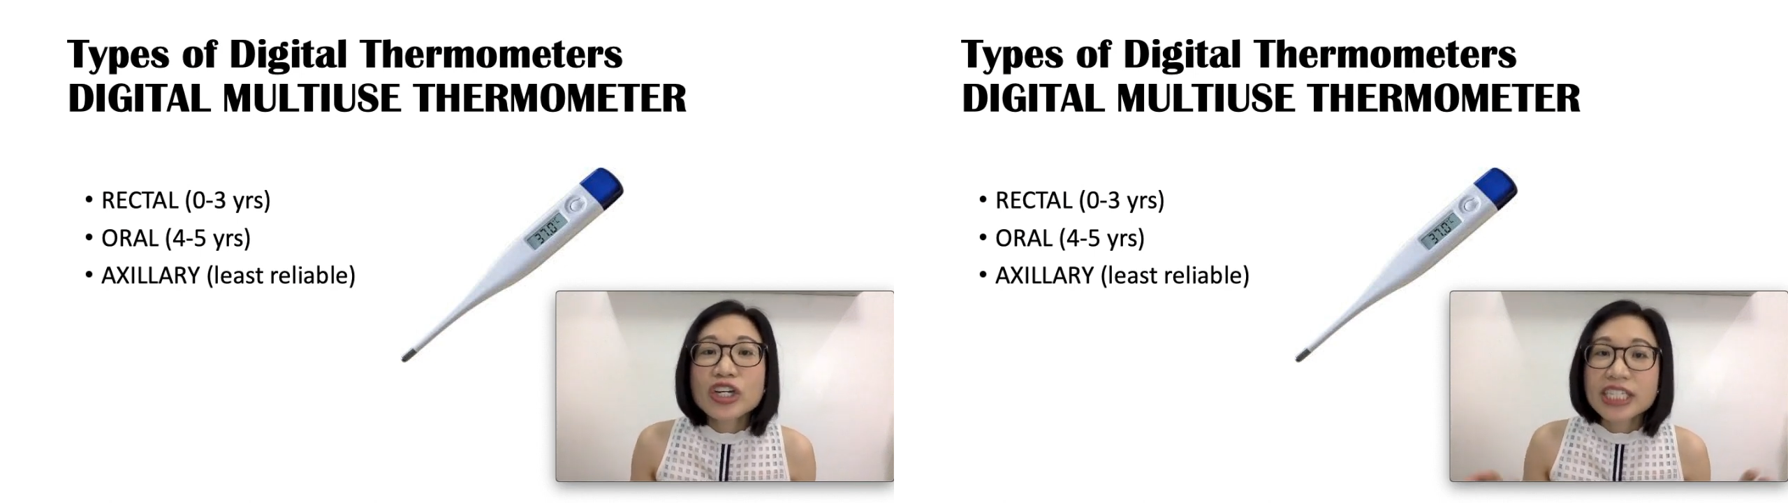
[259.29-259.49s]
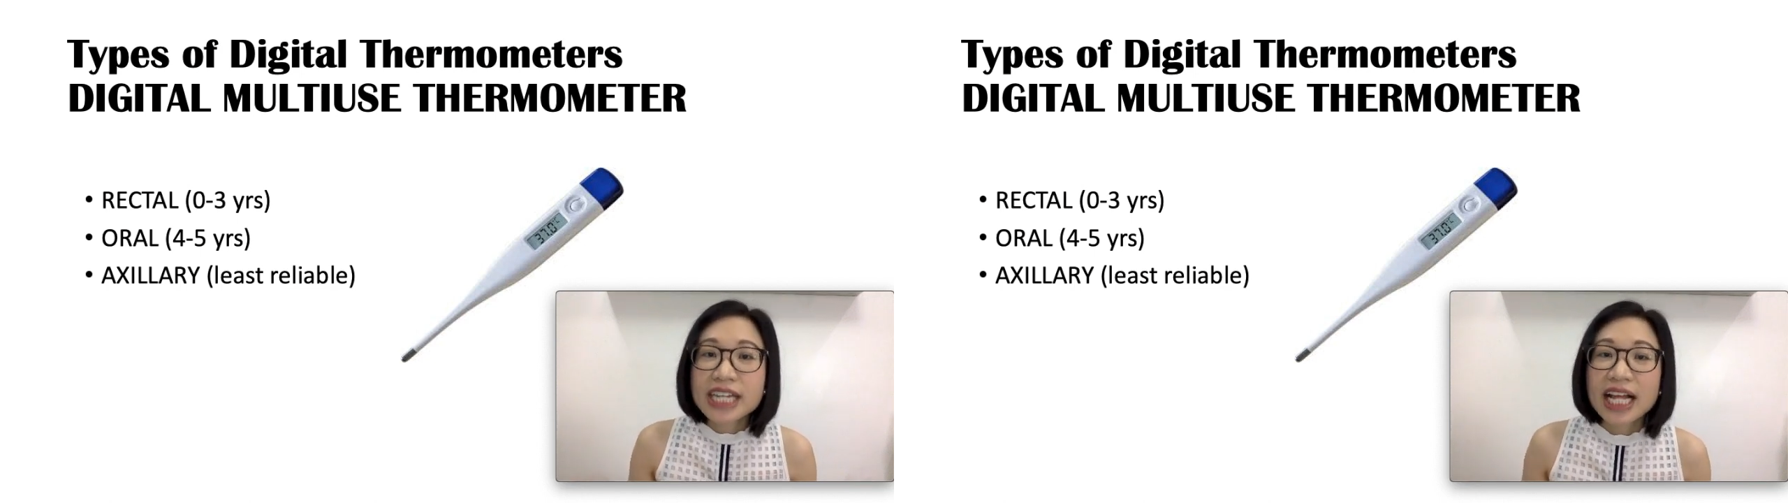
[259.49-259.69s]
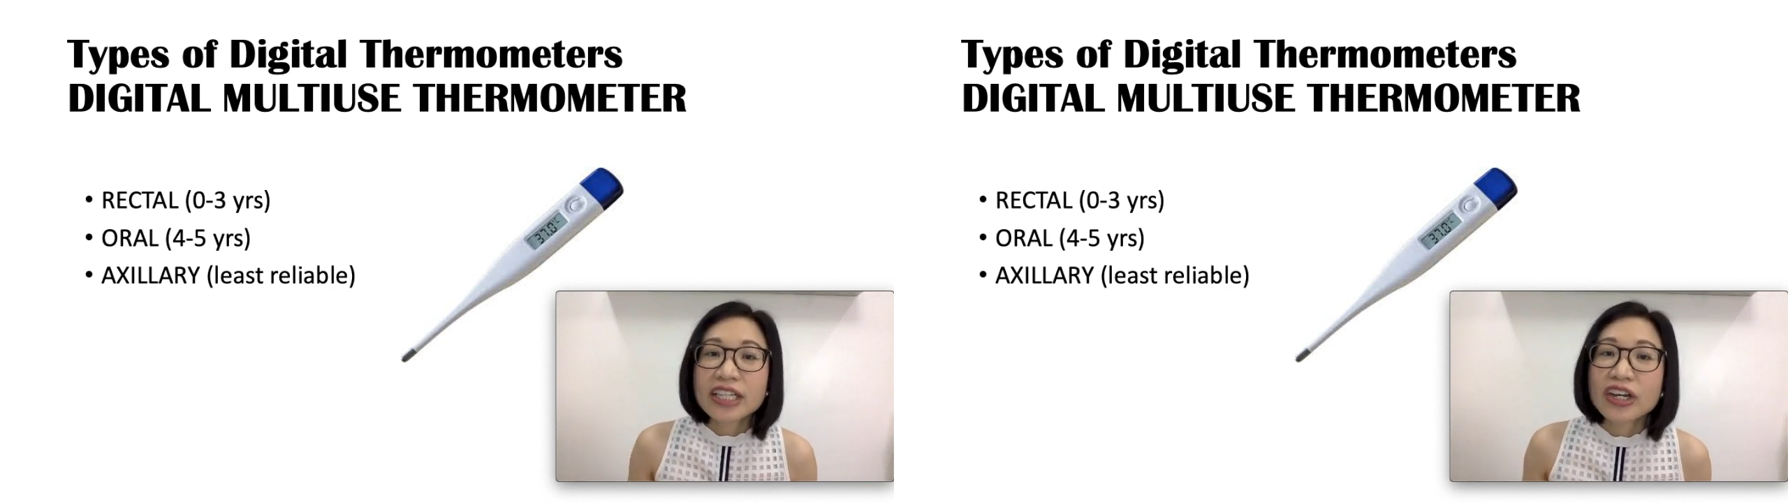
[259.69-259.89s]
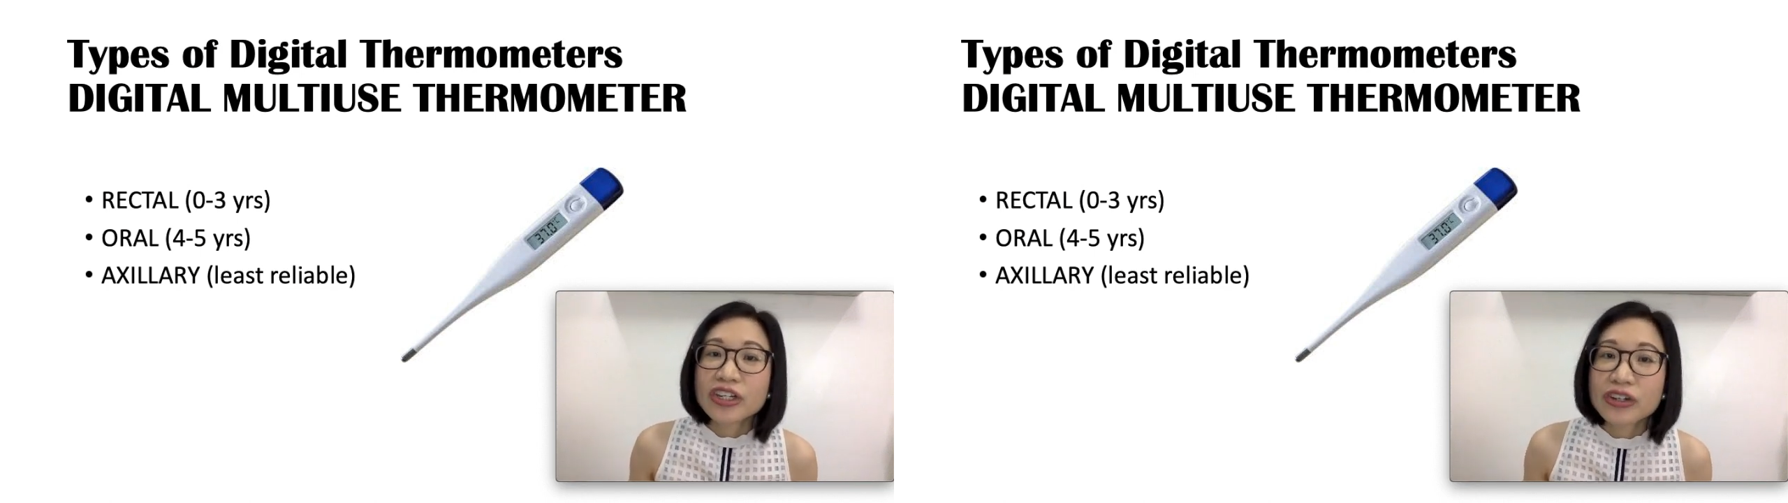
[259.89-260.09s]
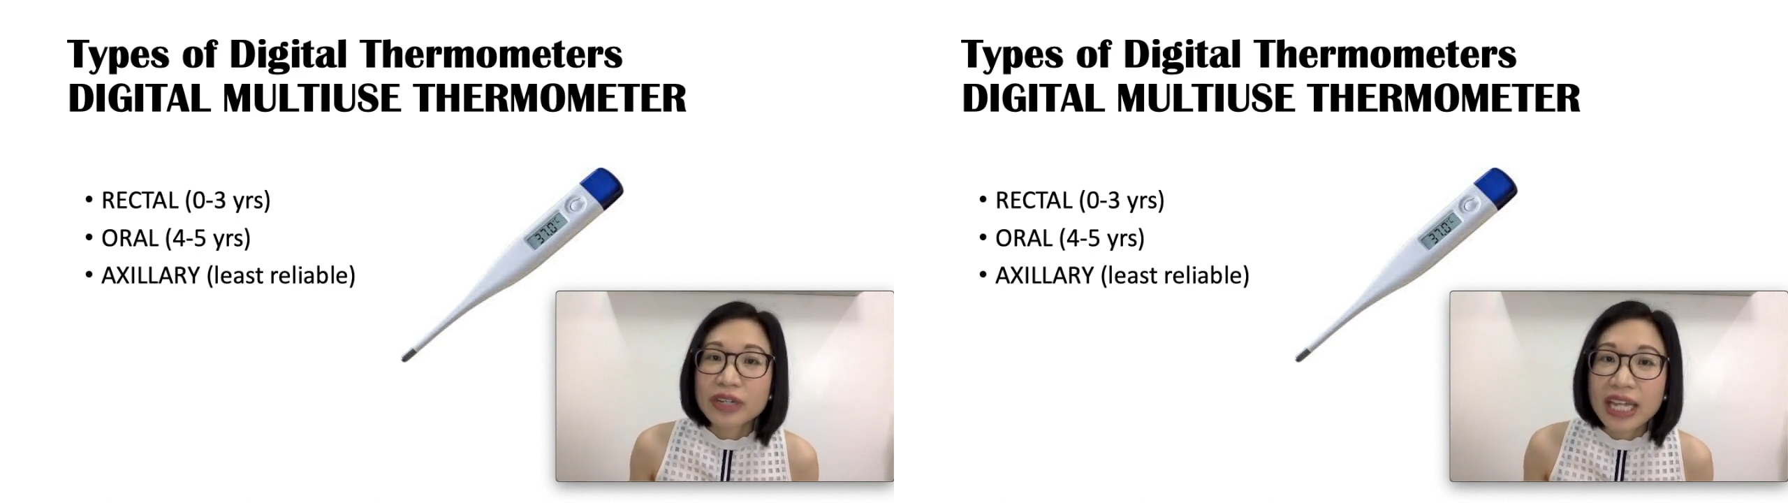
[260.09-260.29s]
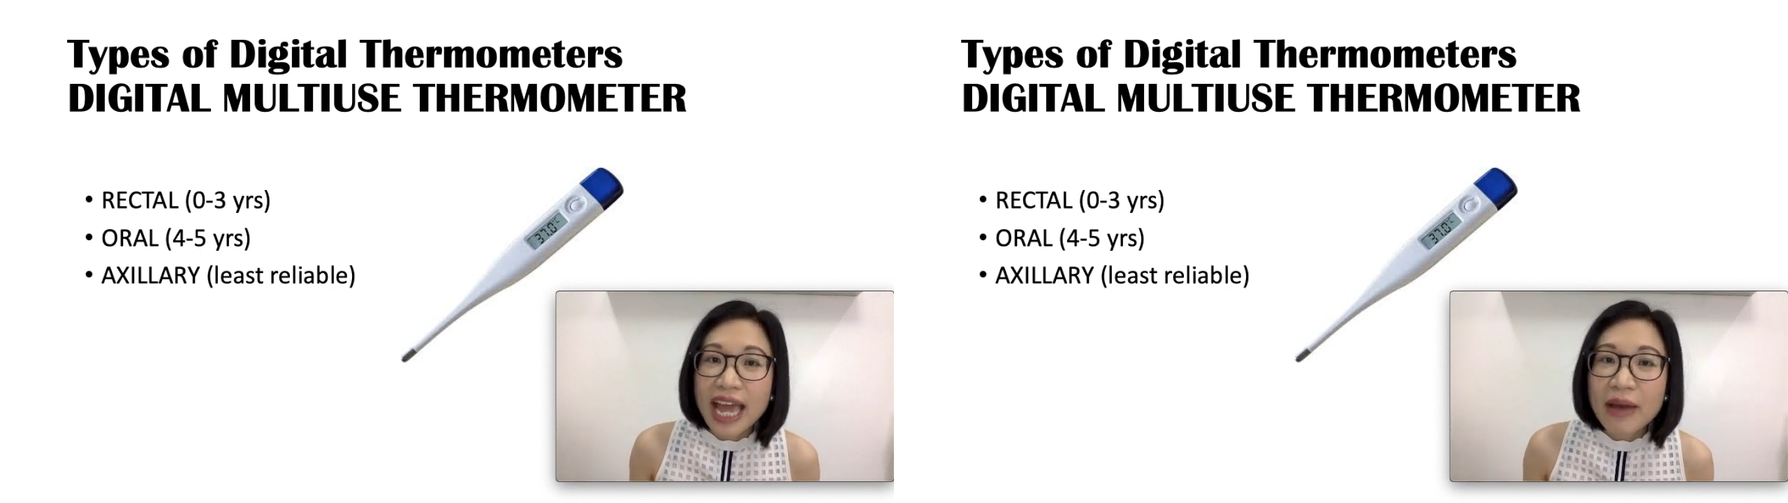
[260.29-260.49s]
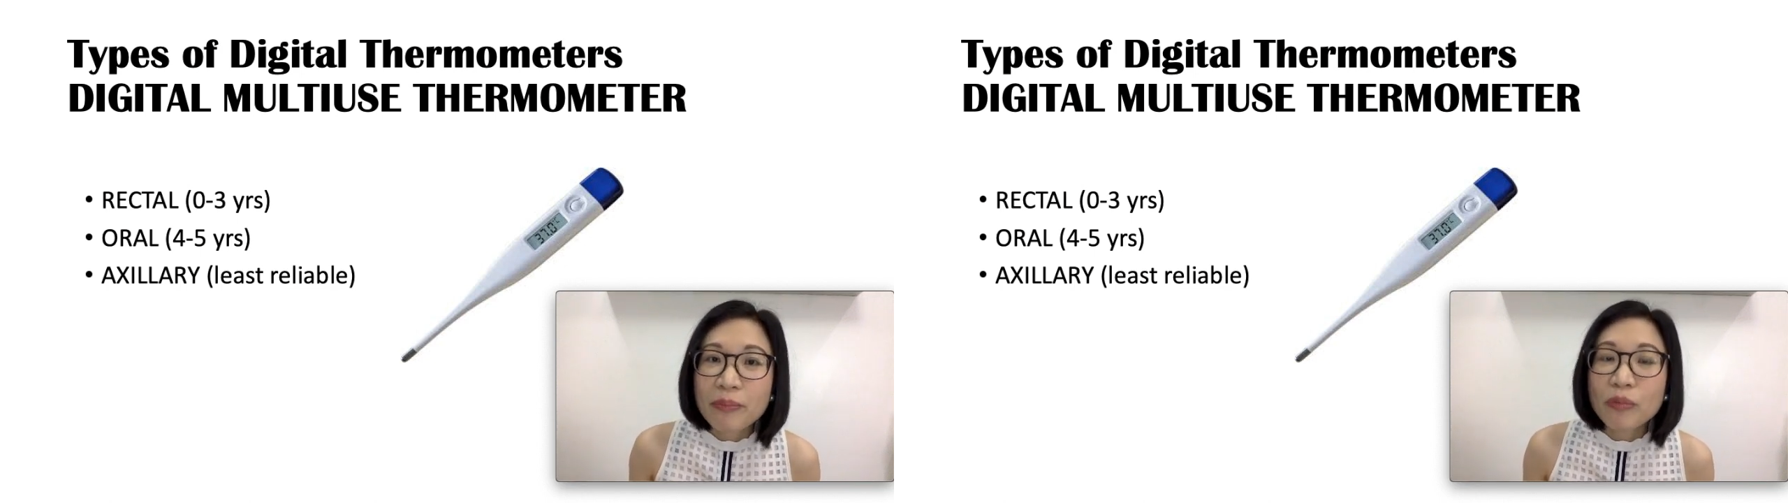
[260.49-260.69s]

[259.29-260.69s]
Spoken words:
child on your lap